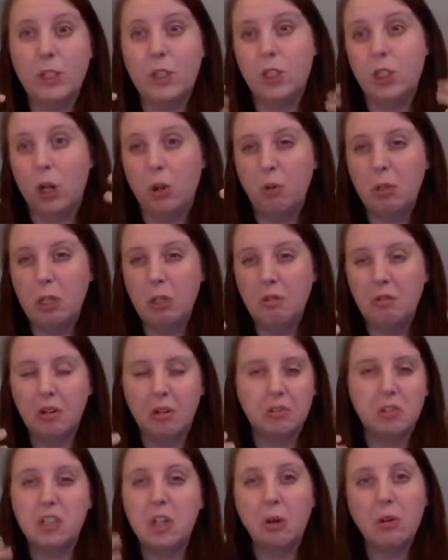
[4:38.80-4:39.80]

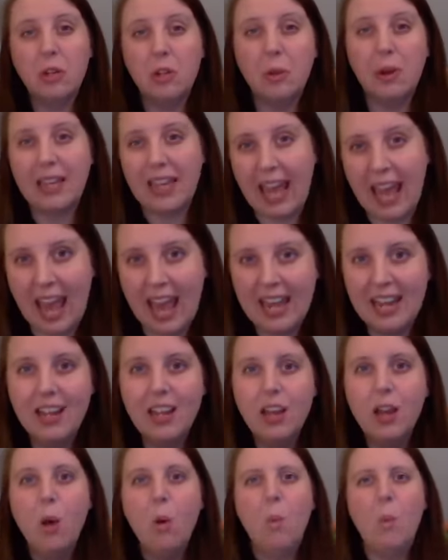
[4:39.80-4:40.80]
show you again
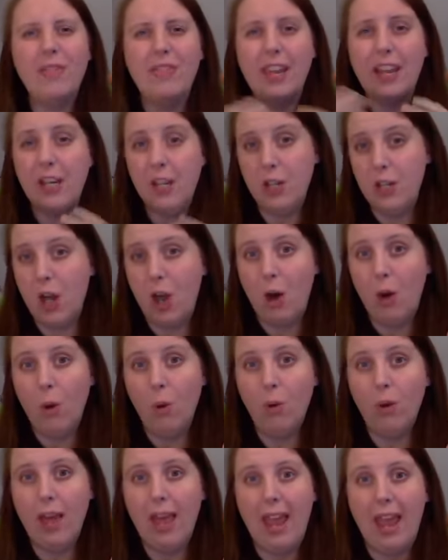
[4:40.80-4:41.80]
what they
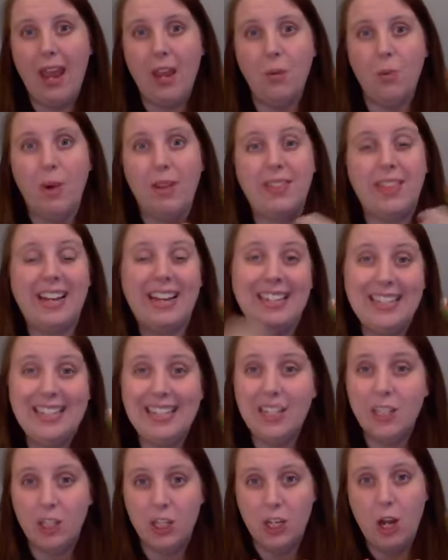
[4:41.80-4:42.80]
know and what they
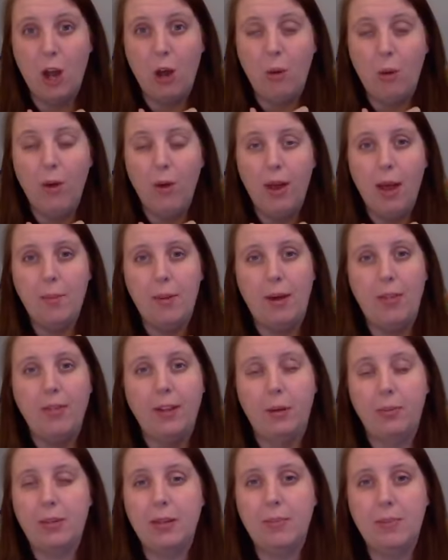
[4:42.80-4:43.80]
need to know about
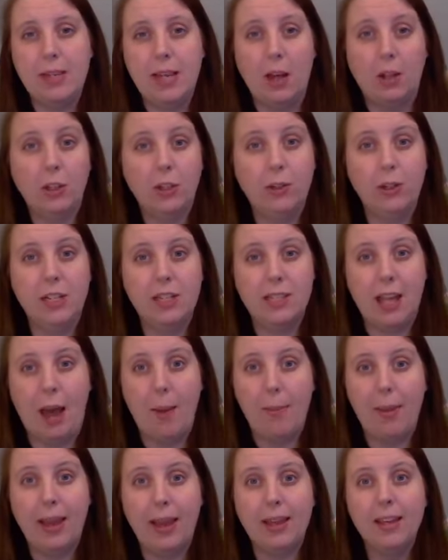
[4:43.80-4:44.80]
their PBL unit
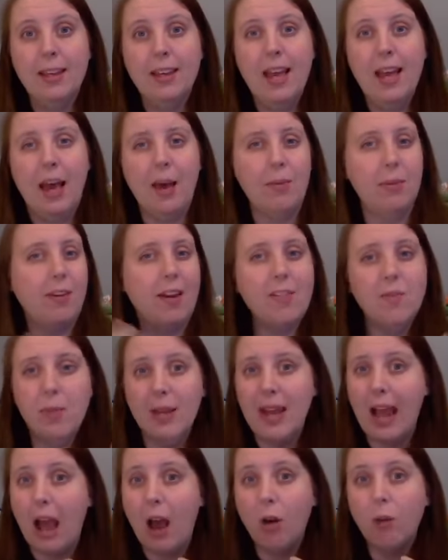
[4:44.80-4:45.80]
topic. If I've
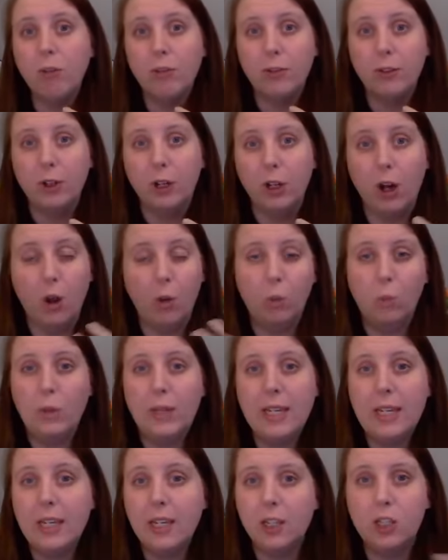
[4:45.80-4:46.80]
been out for a
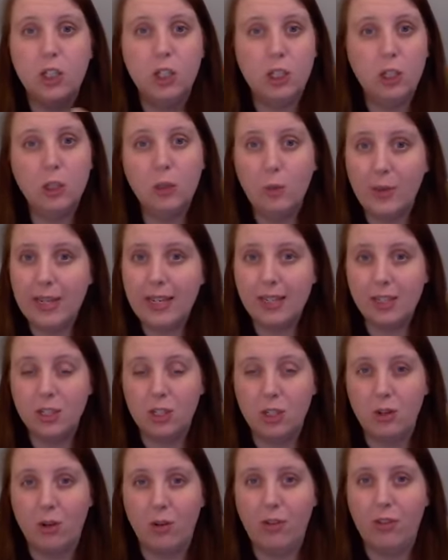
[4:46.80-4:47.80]
week, 2
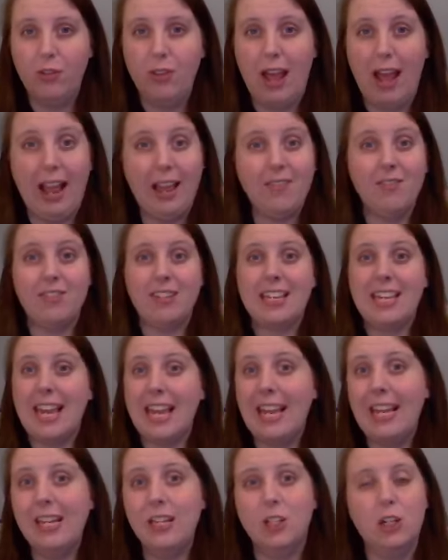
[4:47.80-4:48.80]
weeks, I've
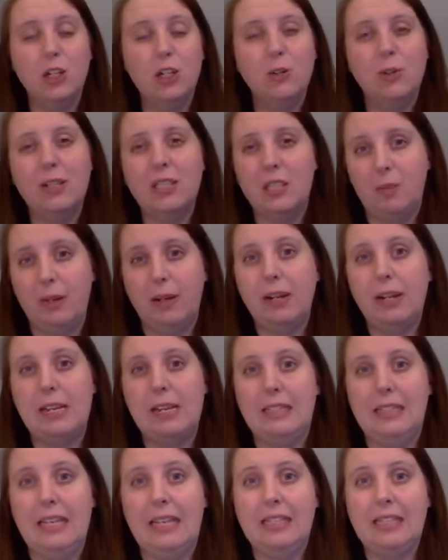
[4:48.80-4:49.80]
gained new
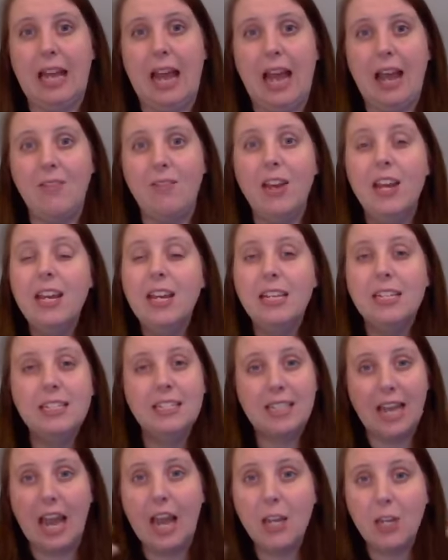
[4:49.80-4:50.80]
experiences. I've
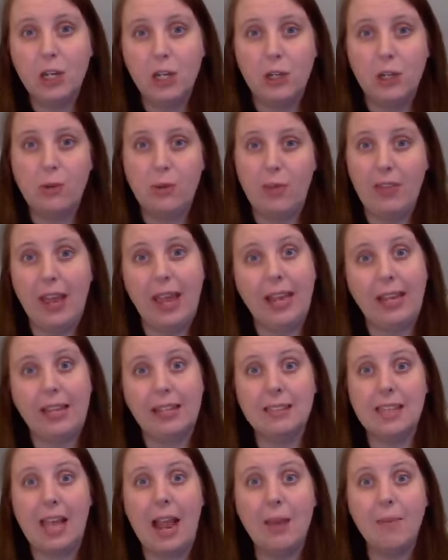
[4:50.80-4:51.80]
done new
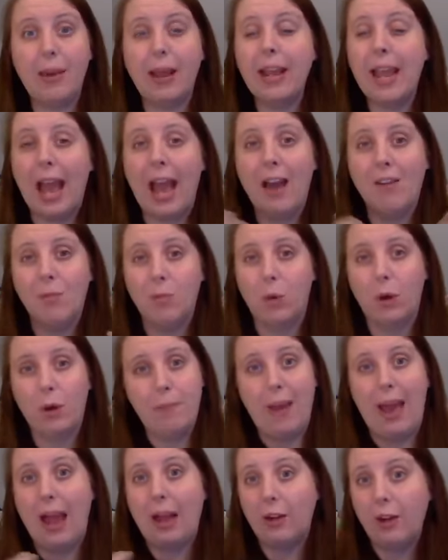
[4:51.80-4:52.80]
things. I might have more
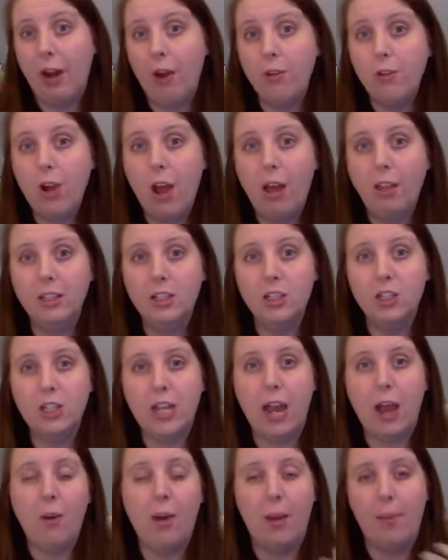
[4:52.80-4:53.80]
background knowledge
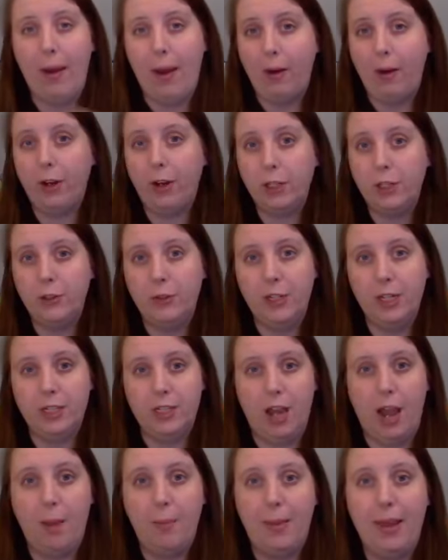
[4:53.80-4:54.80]
now about our unit
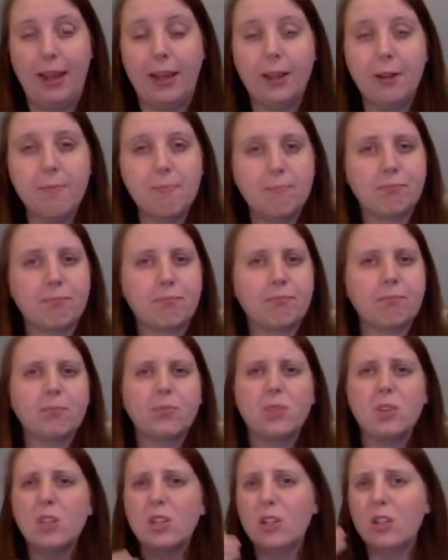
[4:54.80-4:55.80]
topic.
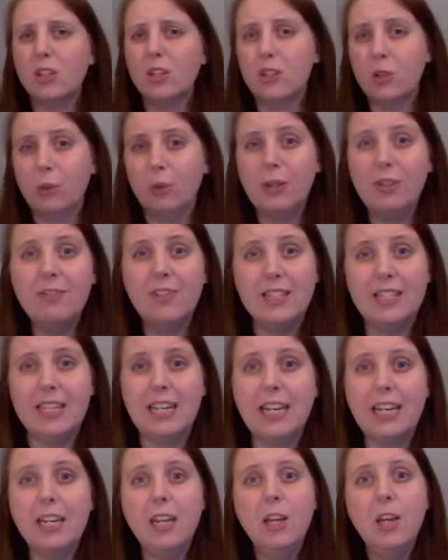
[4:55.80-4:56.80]
So
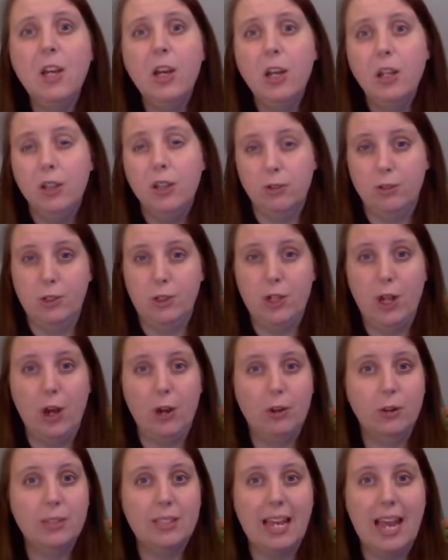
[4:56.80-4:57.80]
revisiting those
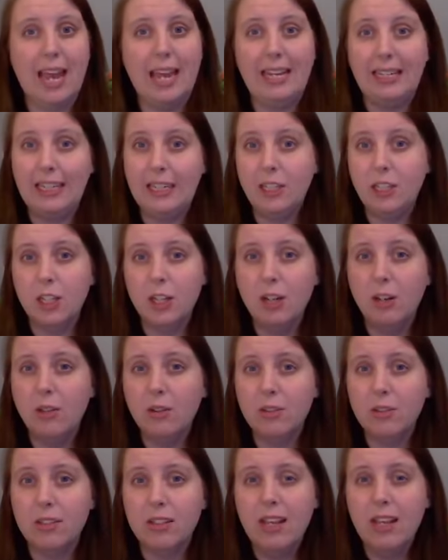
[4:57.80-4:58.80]
knows and need to
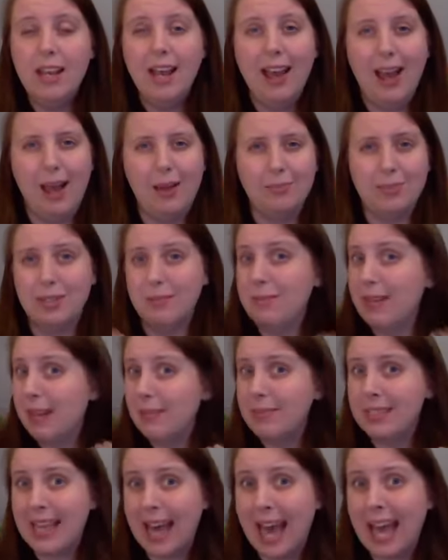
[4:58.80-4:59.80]
knows Sometimes